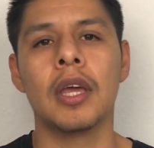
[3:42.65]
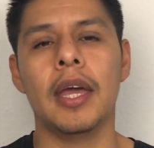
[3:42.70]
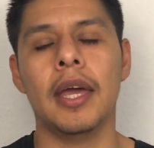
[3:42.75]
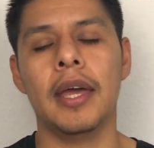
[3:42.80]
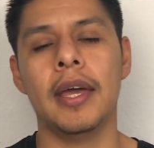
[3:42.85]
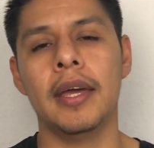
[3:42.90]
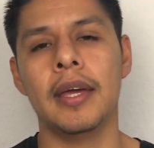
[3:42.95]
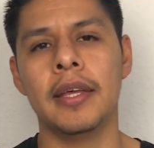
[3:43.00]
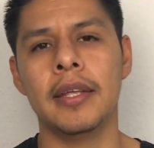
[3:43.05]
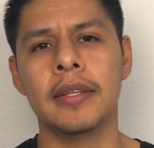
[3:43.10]

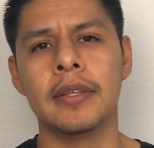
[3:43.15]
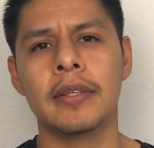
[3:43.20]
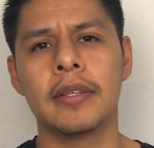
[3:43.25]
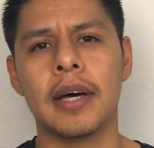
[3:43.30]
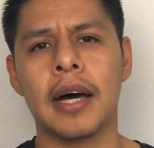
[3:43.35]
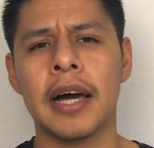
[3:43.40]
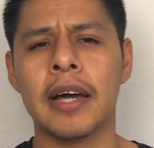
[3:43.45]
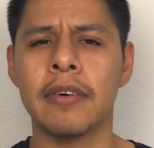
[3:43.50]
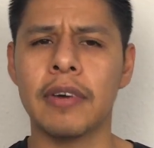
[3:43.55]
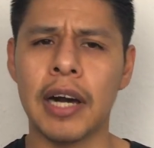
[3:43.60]
And
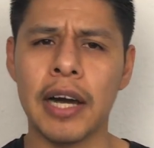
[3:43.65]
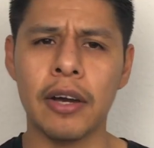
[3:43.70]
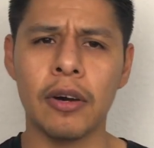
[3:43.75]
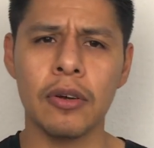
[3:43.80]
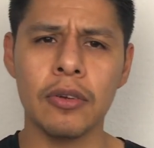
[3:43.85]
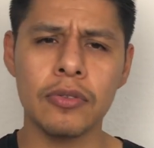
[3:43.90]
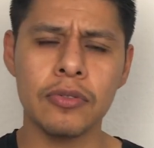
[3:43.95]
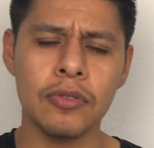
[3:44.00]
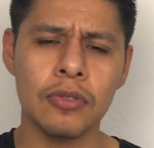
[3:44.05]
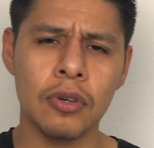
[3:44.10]
I
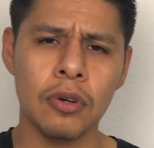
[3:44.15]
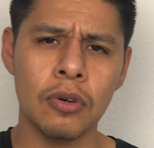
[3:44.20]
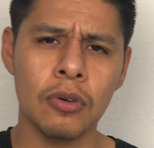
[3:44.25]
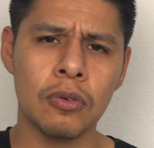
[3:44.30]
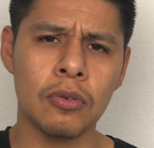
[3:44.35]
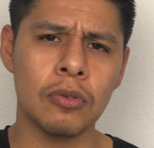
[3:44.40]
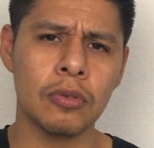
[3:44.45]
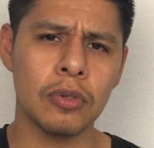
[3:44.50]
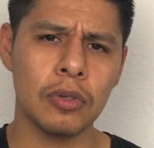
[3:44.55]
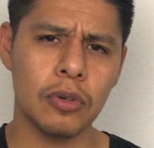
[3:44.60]

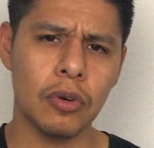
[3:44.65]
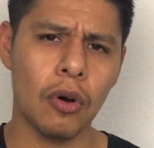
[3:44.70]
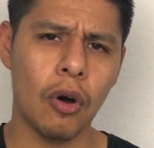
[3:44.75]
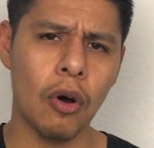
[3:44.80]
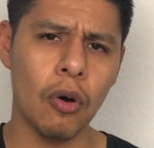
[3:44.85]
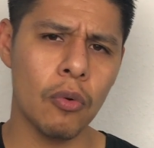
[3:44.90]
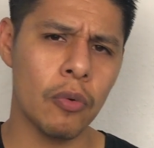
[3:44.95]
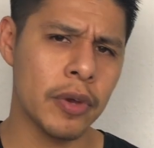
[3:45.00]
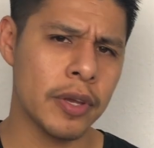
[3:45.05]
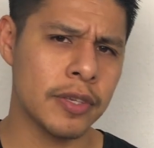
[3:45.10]
also
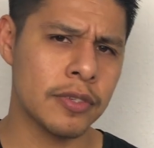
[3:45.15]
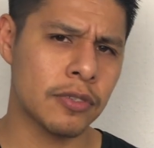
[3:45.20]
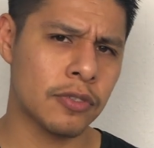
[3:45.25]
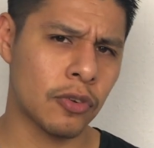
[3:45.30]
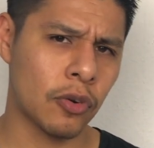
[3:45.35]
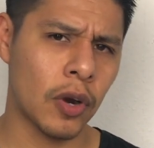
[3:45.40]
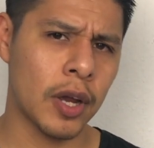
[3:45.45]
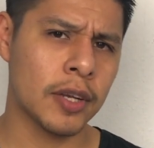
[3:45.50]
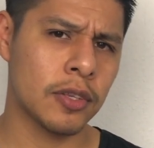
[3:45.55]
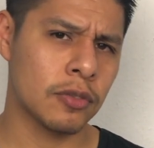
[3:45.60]
always
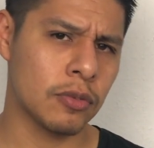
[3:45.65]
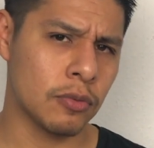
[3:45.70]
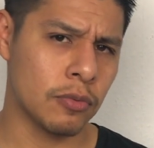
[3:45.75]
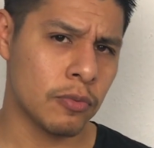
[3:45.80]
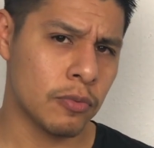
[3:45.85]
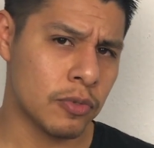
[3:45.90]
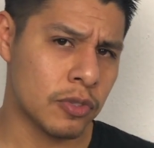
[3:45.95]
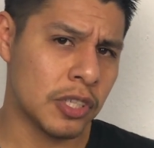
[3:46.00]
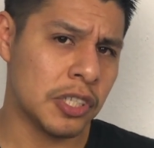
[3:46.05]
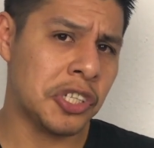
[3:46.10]
try
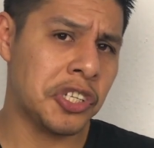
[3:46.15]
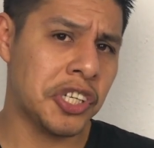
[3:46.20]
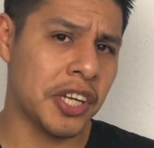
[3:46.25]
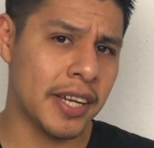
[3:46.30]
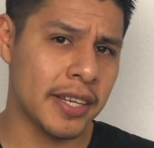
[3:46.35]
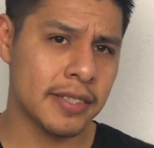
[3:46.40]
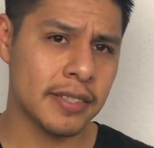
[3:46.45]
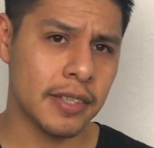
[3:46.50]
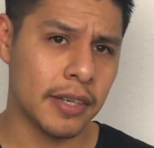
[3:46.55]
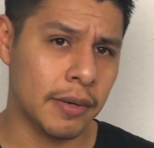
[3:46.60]
to
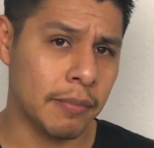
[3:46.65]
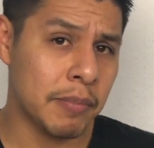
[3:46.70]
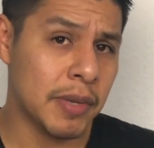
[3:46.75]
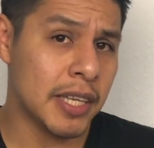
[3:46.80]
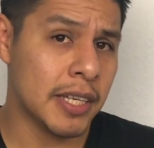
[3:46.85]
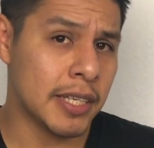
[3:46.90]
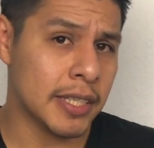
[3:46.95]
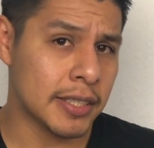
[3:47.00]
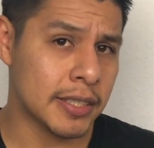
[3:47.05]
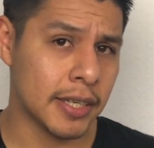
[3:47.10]
suggest a
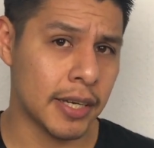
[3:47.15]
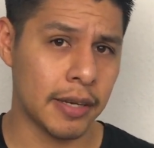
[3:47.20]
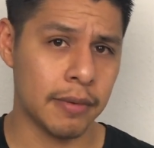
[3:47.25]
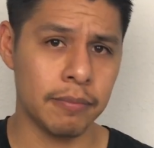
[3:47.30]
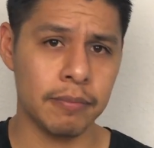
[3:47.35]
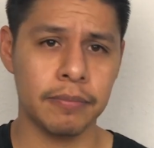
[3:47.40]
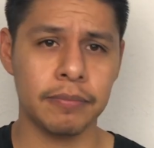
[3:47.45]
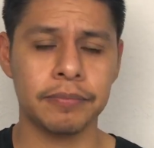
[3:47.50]
meeting time.